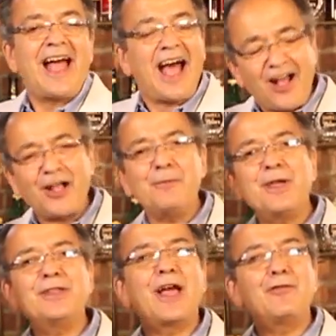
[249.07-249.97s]
How come
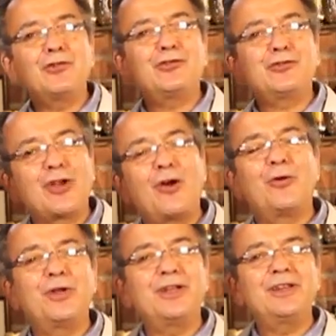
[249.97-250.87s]
they're never
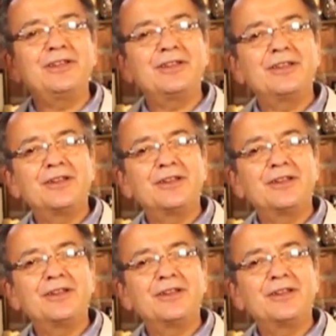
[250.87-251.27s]
showing